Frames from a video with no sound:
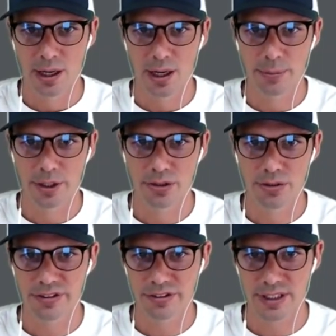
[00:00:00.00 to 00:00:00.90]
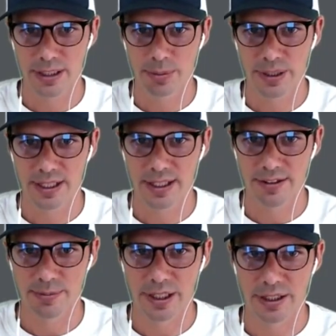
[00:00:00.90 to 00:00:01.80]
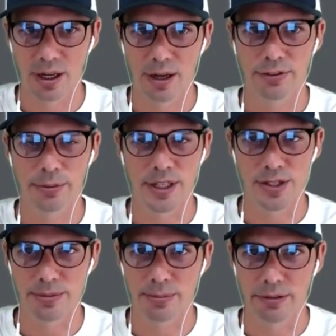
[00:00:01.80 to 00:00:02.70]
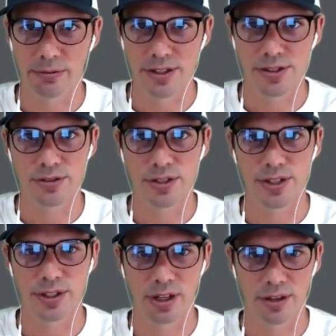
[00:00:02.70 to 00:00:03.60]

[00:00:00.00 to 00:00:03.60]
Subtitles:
I'm going to use this campaign as my confirmation, my registration